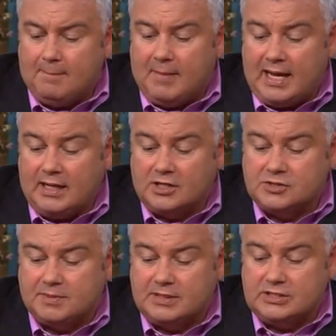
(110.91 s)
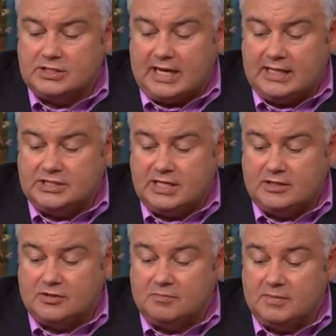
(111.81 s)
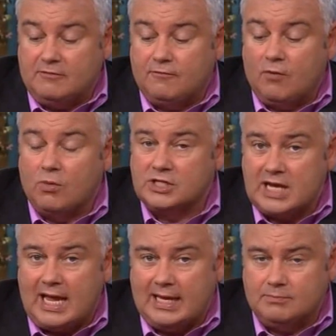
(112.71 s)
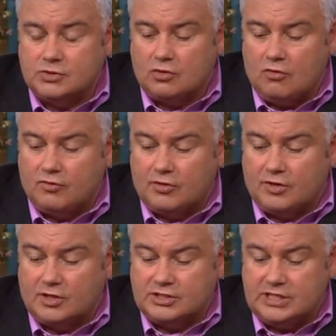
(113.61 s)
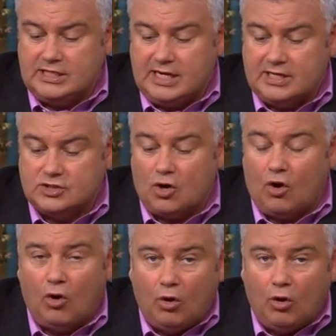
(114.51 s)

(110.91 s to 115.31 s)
my husband had cheated on me 4 times over 13 years,